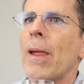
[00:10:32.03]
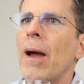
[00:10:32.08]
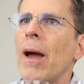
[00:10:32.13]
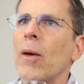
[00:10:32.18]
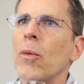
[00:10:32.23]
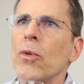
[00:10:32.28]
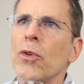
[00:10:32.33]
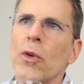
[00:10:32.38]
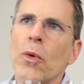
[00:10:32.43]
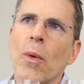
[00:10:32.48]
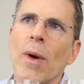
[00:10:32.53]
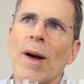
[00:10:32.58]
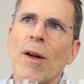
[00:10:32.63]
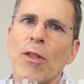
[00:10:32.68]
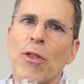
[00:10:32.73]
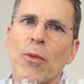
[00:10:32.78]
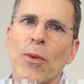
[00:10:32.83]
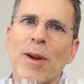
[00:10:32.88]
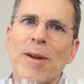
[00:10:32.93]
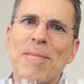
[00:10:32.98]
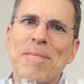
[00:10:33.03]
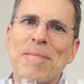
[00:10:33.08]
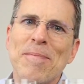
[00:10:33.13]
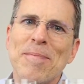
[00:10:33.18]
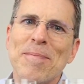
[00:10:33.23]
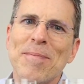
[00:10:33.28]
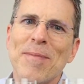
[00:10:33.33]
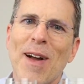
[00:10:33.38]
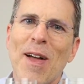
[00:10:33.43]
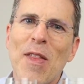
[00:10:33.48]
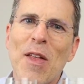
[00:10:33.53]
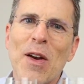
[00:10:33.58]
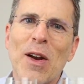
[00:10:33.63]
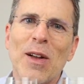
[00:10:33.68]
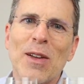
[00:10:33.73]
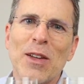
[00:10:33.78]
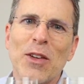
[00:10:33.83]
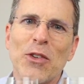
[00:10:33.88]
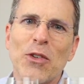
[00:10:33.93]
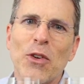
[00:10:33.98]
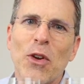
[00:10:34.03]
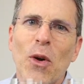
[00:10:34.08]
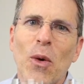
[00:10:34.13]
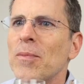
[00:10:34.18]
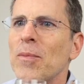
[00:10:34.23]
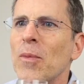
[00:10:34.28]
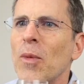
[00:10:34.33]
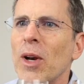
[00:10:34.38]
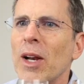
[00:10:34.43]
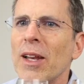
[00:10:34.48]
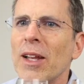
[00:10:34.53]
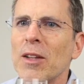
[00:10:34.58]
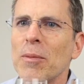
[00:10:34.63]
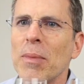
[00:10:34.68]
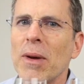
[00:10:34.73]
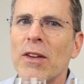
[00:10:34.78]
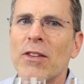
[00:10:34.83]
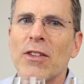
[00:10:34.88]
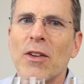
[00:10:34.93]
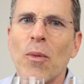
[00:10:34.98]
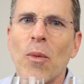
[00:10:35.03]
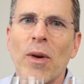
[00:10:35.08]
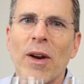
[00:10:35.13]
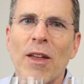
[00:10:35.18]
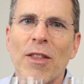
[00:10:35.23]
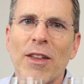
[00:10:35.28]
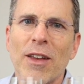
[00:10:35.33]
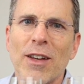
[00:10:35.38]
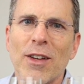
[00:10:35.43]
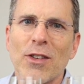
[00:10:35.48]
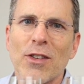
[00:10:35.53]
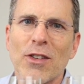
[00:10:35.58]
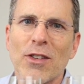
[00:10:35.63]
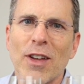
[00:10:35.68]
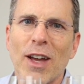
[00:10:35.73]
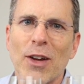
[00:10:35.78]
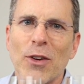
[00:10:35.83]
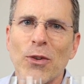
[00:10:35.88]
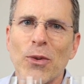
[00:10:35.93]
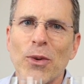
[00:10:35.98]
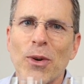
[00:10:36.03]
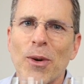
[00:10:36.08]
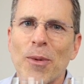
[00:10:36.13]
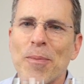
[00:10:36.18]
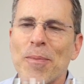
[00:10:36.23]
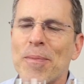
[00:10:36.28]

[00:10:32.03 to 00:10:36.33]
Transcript: and we'll do round 3. And then I'll let you know what I like best and what I think is the Stagg Junior.